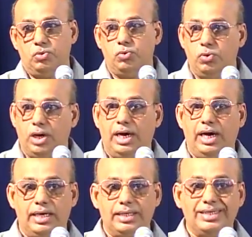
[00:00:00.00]
who
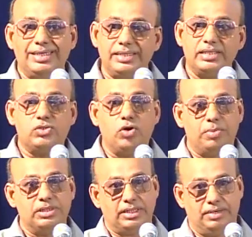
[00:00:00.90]
are in this
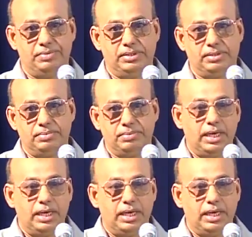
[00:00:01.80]
yeoman service.